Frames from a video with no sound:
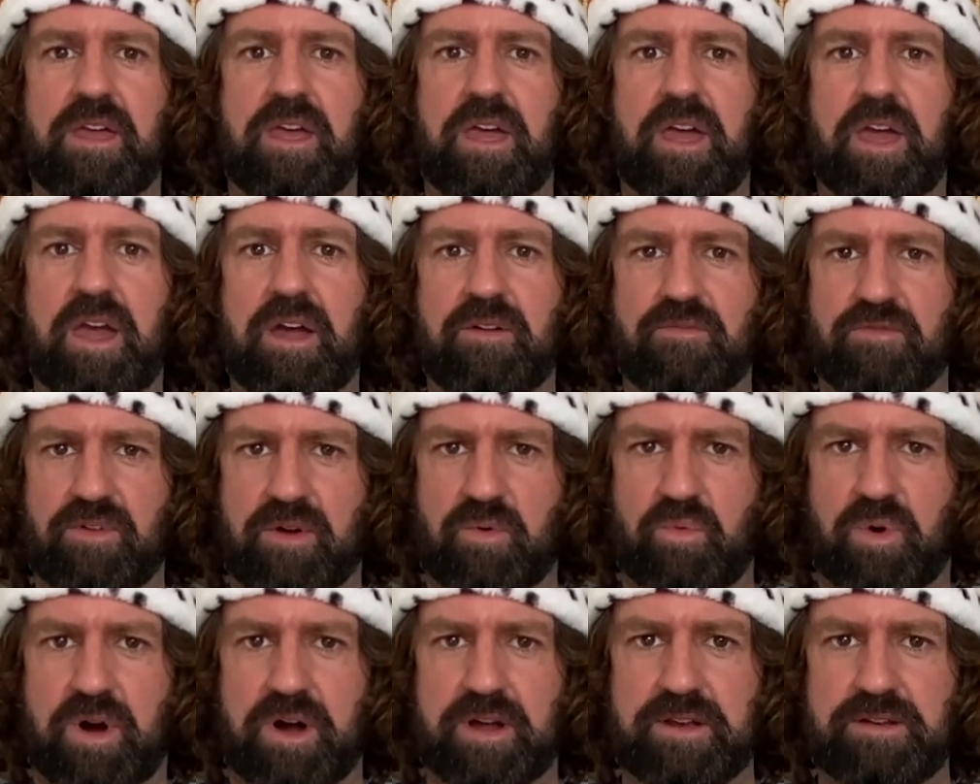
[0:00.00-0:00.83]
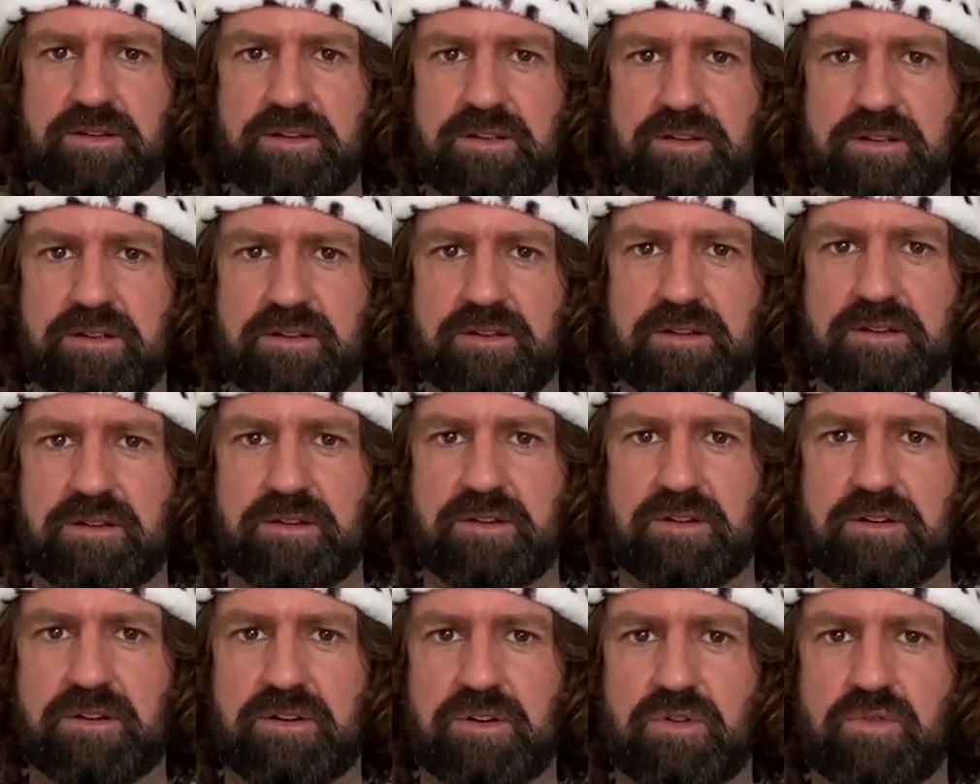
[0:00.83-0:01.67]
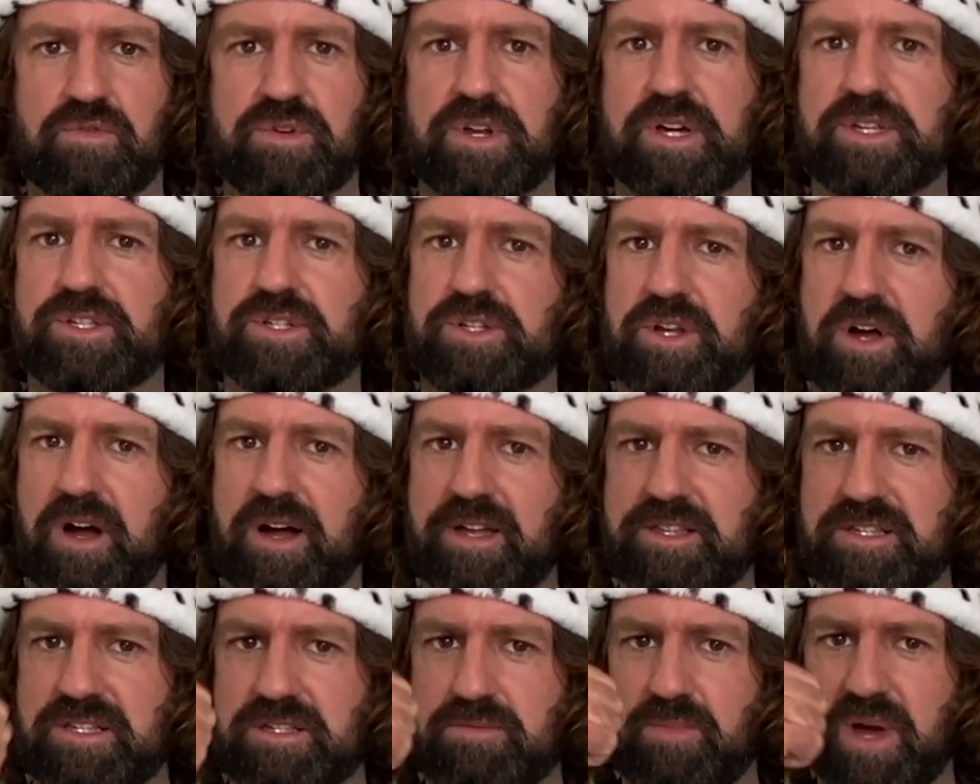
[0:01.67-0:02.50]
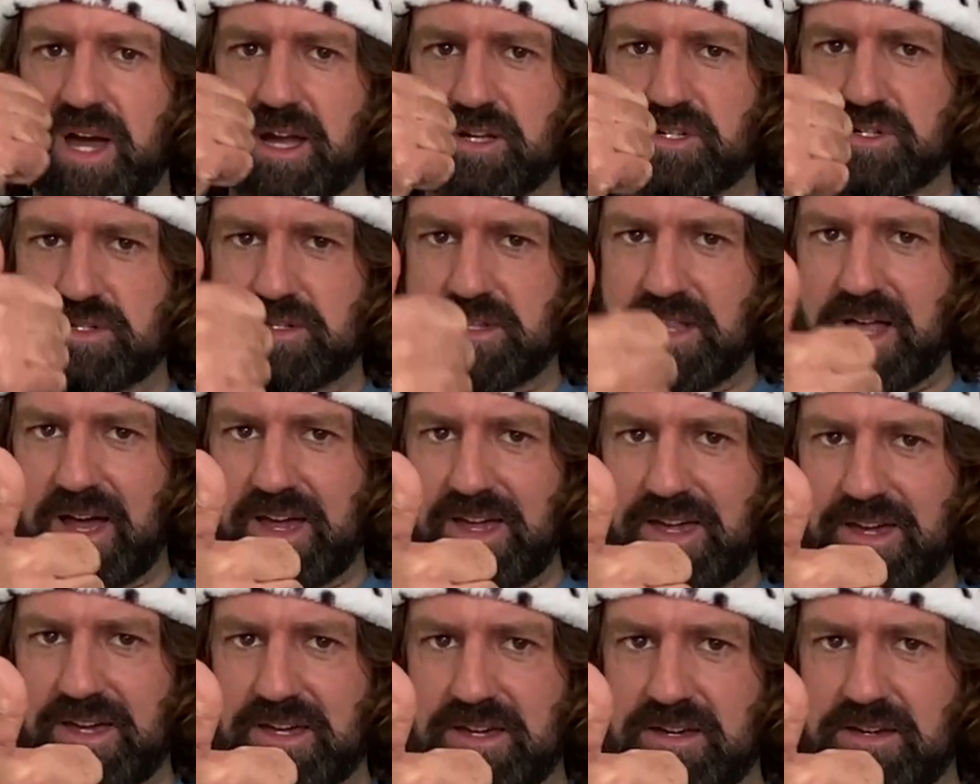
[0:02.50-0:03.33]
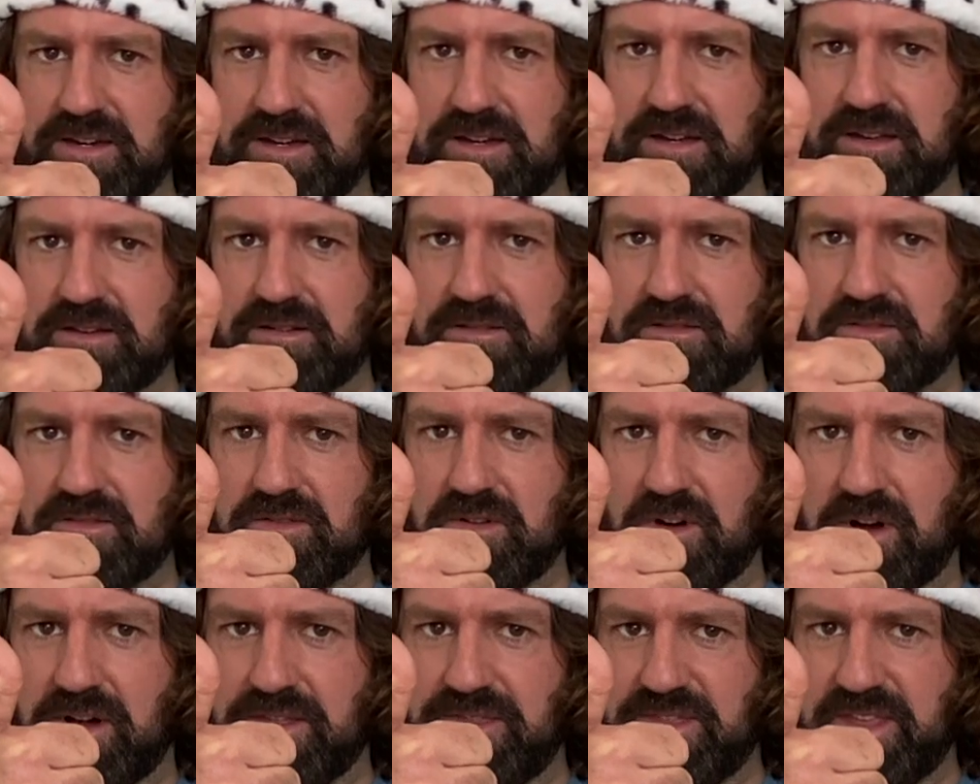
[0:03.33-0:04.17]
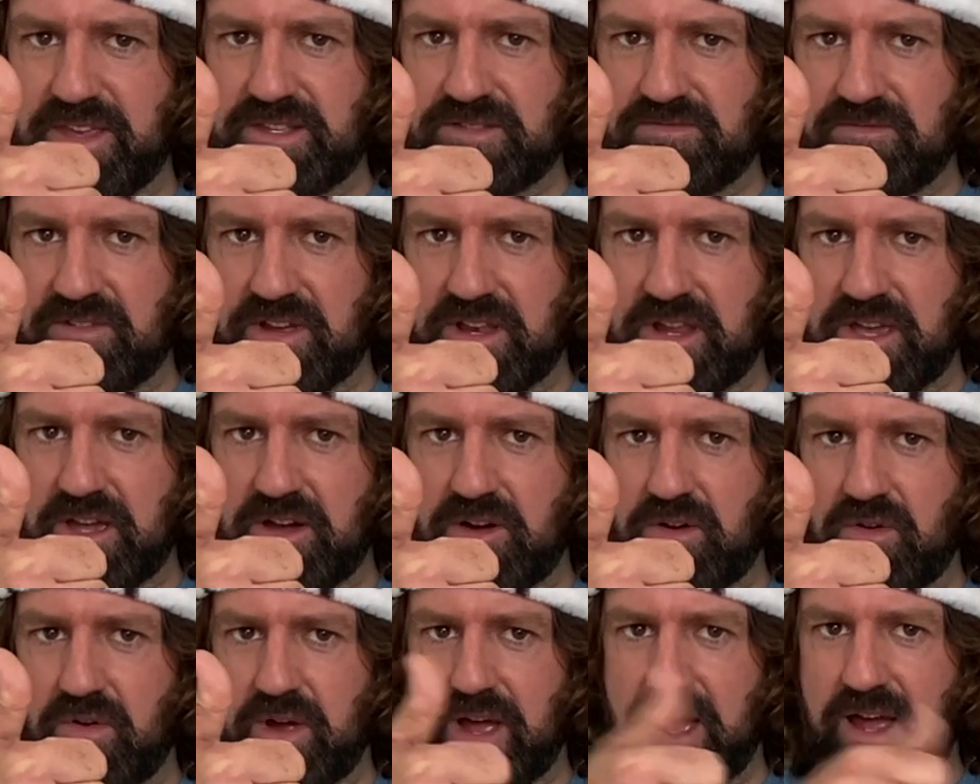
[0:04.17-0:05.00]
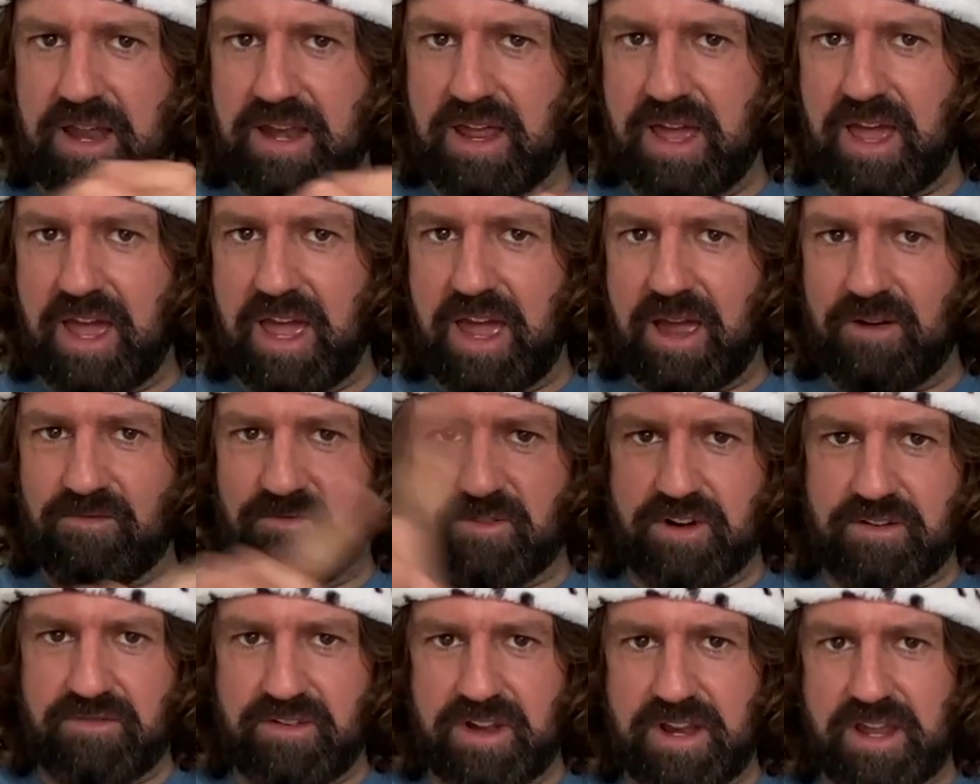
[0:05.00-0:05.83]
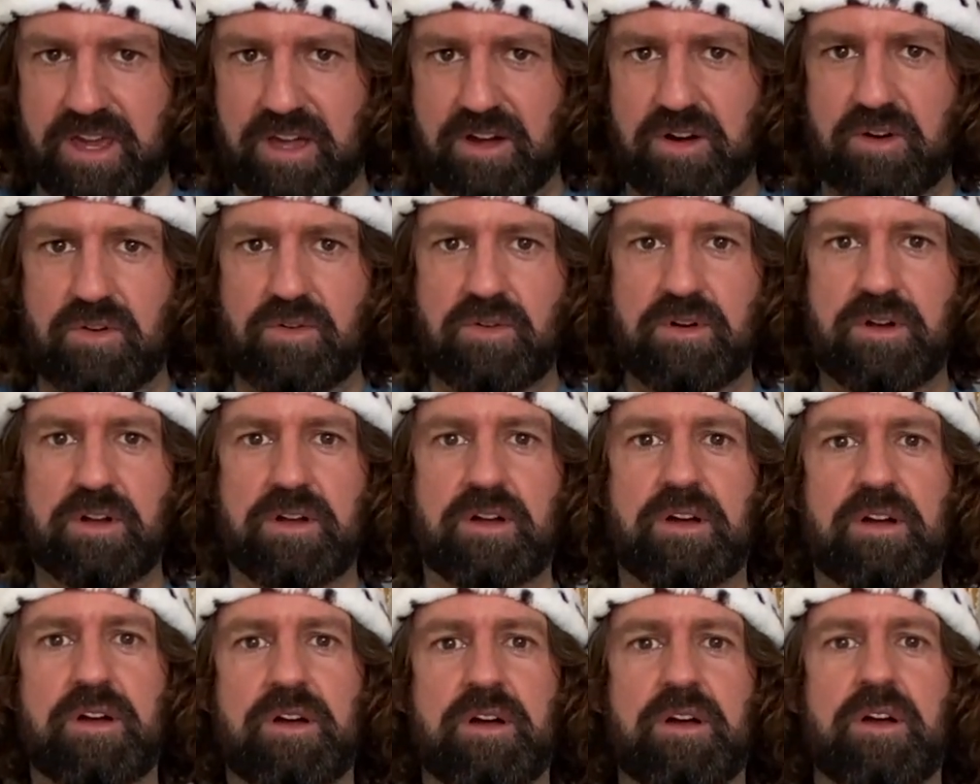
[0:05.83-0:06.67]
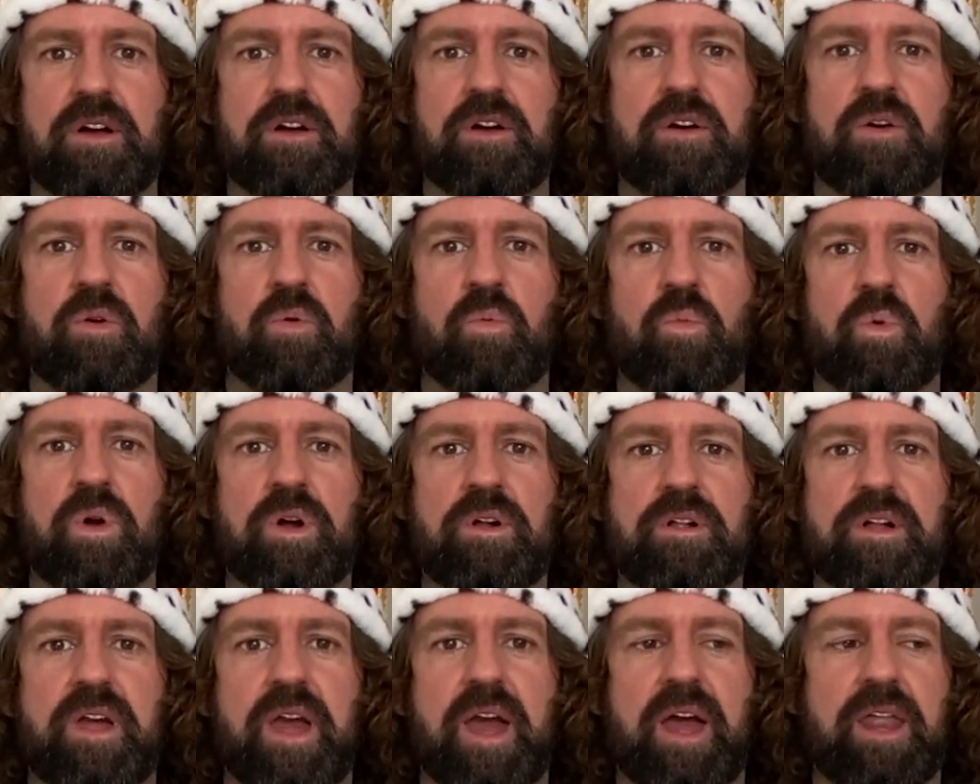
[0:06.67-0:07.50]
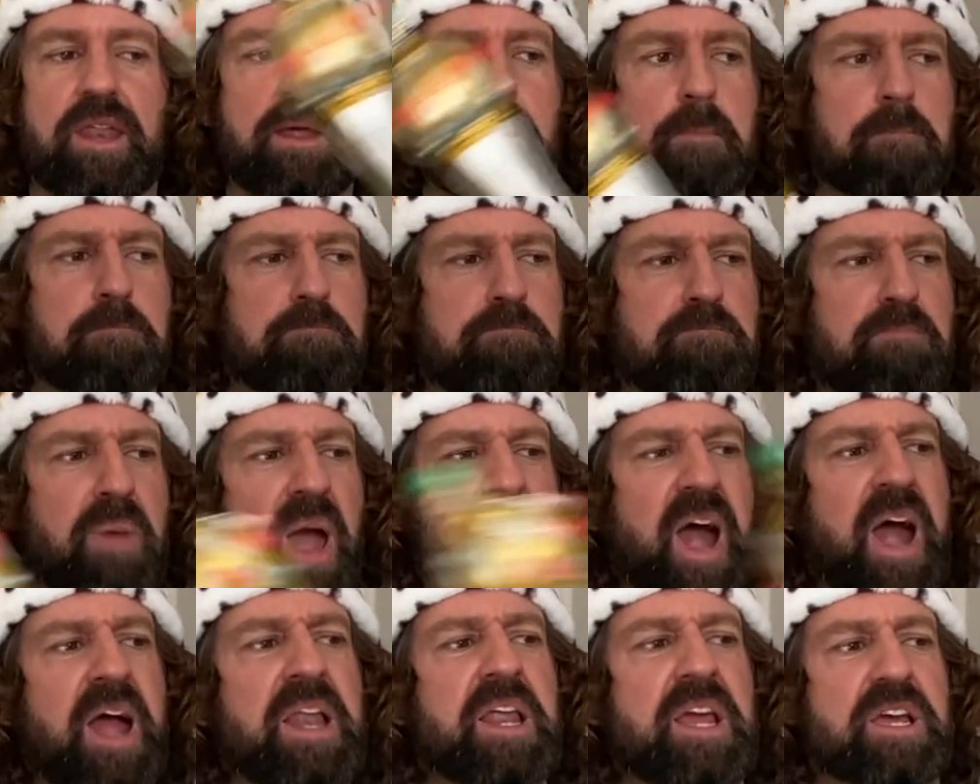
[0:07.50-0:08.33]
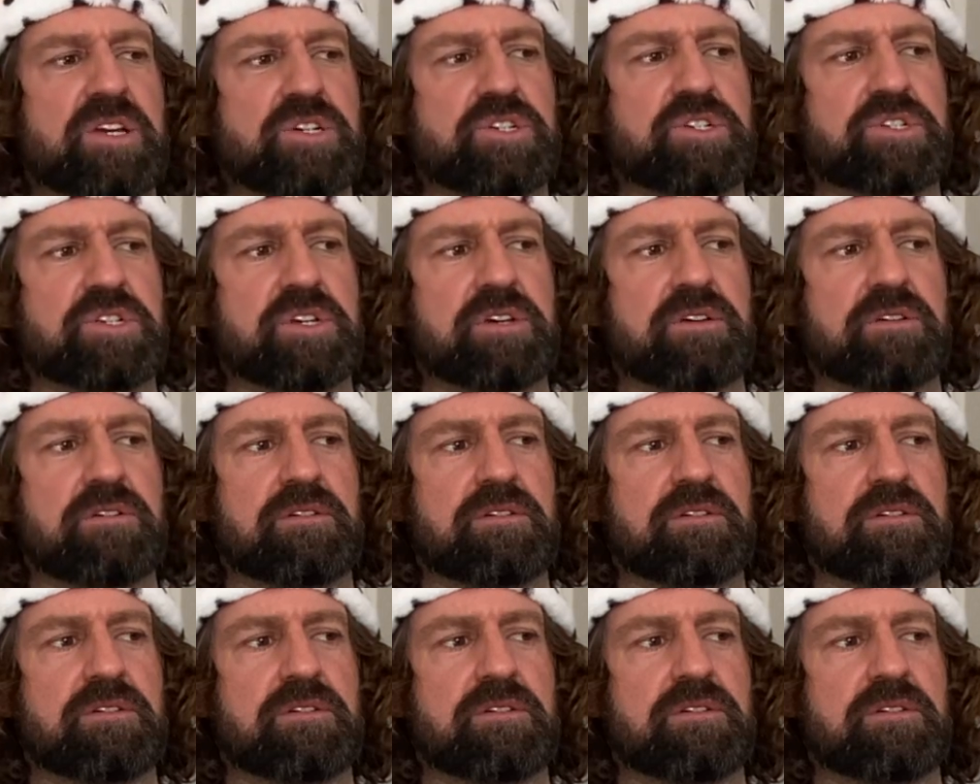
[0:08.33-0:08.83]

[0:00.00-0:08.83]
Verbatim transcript: Everyone who does not smash like on this video and every video will get banished